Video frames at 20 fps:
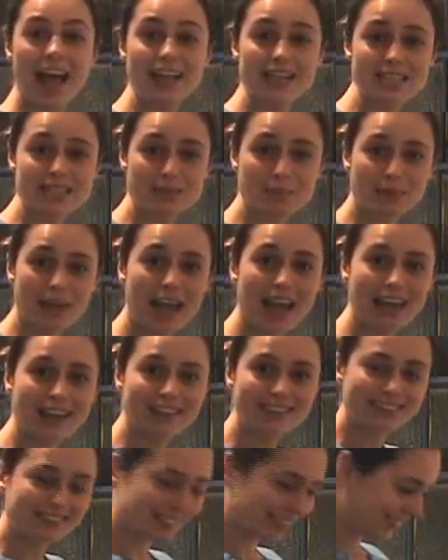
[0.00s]
and some
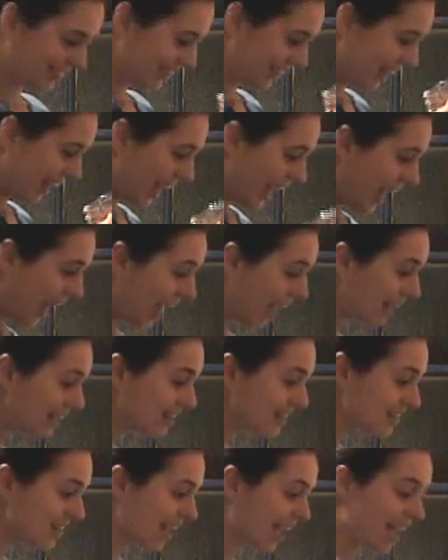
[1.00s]
kale,
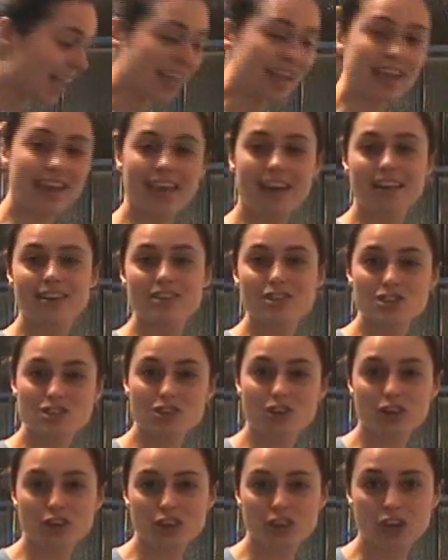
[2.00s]
and a
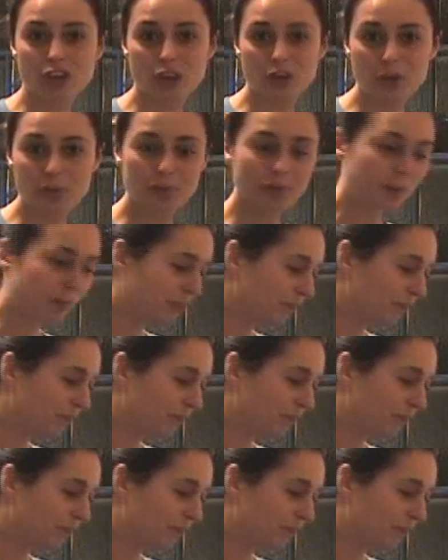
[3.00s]
stock cube.